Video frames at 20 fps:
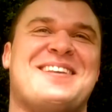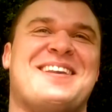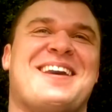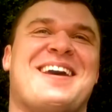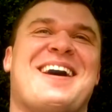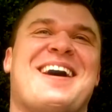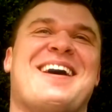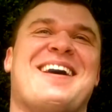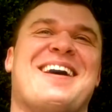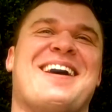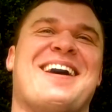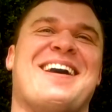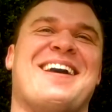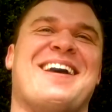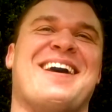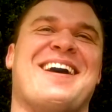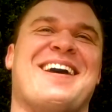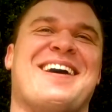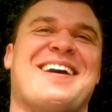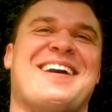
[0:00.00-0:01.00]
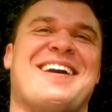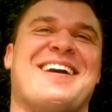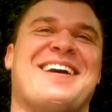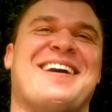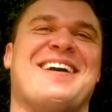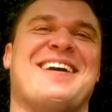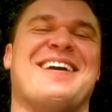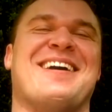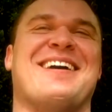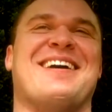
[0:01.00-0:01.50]

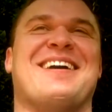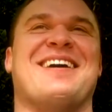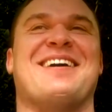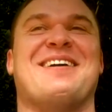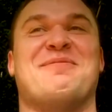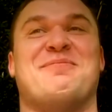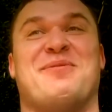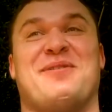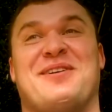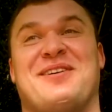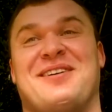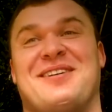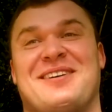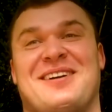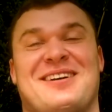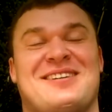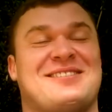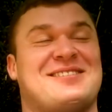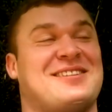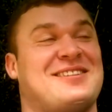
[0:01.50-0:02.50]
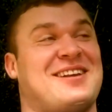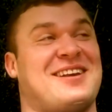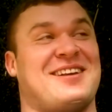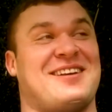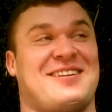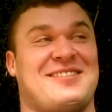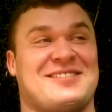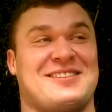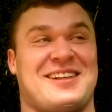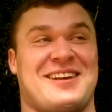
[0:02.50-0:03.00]
Yeah. Paul, I
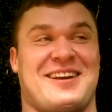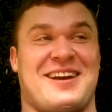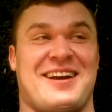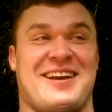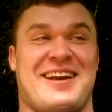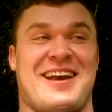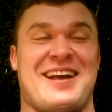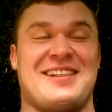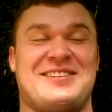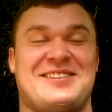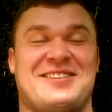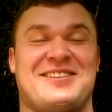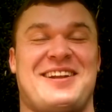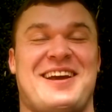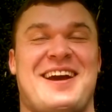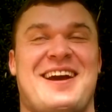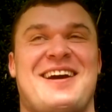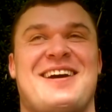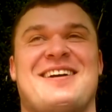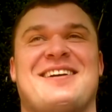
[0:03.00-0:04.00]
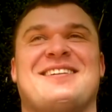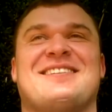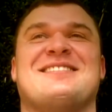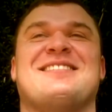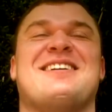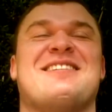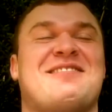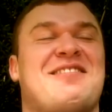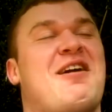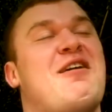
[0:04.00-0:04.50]
was like, I get you there. He's
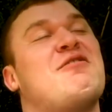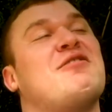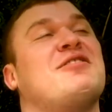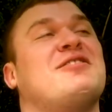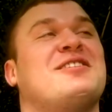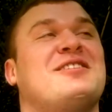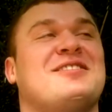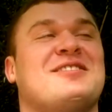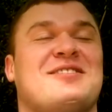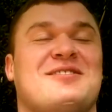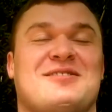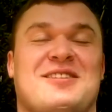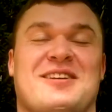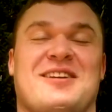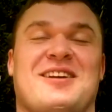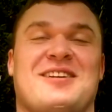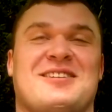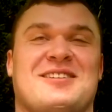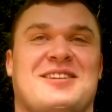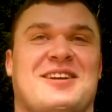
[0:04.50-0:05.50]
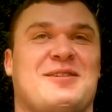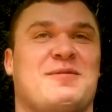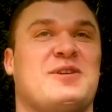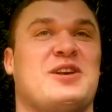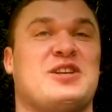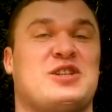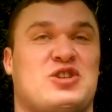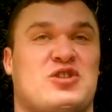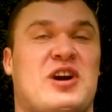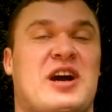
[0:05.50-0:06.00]
like, no, he didn't. I was like, yeah,
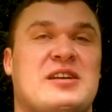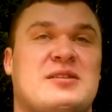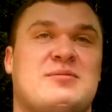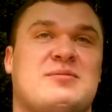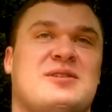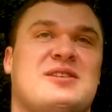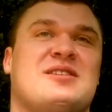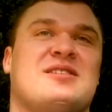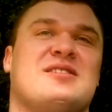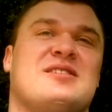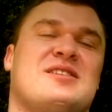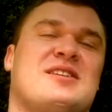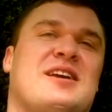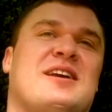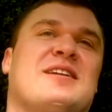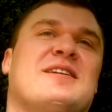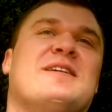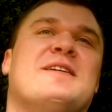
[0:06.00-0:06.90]
his triceps is insane.